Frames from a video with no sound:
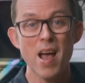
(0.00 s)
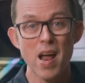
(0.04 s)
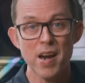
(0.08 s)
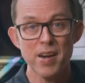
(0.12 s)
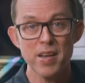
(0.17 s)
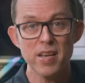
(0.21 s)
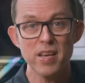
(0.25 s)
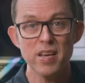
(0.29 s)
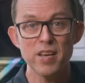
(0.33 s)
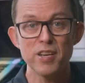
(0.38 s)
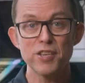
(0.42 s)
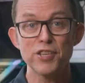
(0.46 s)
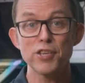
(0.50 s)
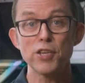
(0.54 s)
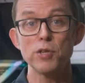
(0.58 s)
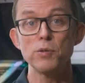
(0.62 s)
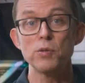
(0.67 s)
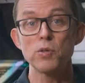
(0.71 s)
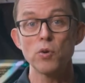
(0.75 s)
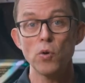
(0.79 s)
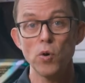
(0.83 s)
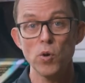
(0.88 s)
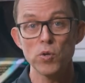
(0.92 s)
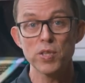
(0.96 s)
any
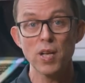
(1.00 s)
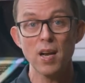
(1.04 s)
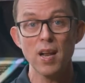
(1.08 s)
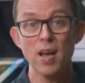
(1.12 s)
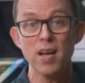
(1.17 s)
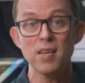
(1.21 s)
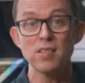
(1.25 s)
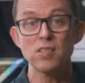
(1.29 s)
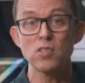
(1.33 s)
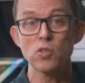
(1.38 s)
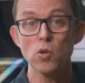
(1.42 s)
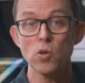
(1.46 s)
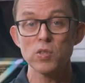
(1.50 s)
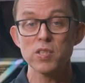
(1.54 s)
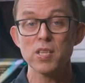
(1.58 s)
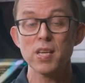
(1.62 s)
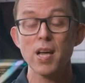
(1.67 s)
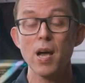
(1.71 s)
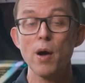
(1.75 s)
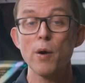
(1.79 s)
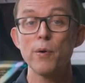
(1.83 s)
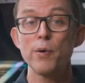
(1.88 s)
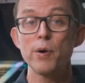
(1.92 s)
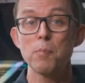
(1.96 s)
issues or delays
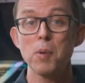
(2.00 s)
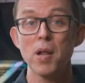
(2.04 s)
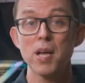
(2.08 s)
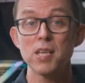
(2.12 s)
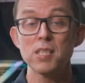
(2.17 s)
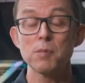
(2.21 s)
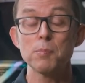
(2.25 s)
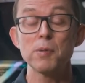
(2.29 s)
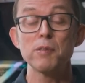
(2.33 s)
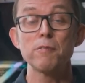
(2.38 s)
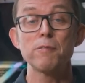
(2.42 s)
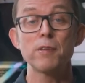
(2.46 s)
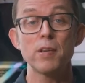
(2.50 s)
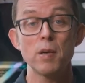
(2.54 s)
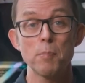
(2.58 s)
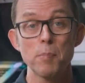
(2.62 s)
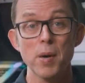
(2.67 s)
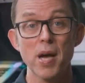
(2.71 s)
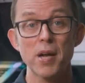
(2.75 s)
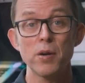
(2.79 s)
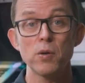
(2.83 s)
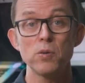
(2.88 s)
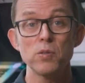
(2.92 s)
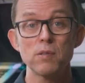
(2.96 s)
sorting out a replacement for your
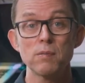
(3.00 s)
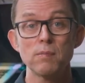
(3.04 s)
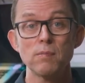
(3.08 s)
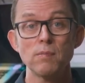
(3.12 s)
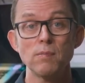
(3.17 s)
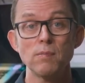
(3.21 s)
panels.